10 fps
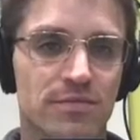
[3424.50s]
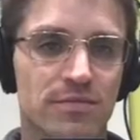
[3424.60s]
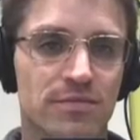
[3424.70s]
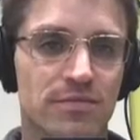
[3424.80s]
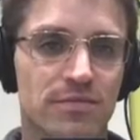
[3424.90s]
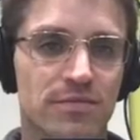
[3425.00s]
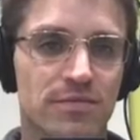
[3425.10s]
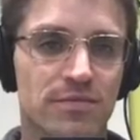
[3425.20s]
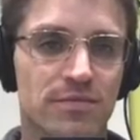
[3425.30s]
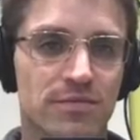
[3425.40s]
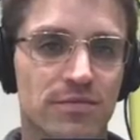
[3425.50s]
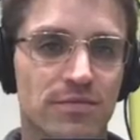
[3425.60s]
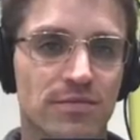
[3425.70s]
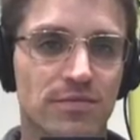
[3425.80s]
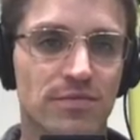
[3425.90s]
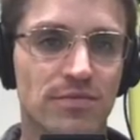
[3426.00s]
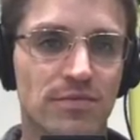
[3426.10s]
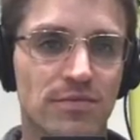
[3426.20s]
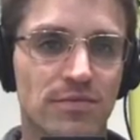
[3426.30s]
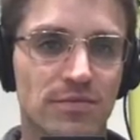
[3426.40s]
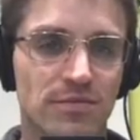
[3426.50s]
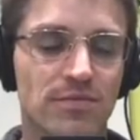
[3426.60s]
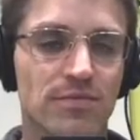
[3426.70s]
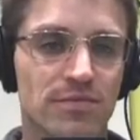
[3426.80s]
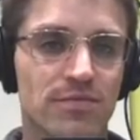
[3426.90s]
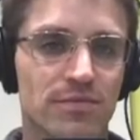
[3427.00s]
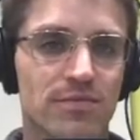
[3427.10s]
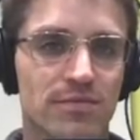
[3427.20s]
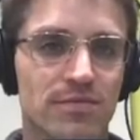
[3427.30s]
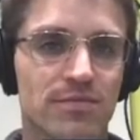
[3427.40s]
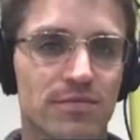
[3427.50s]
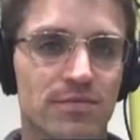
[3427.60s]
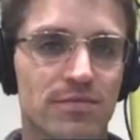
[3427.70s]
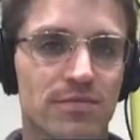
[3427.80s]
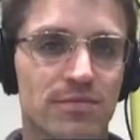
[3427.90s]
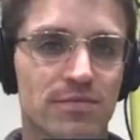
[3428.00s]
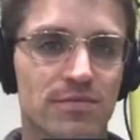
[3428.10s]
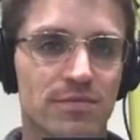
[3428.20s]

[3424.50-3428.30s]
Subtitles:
(silent)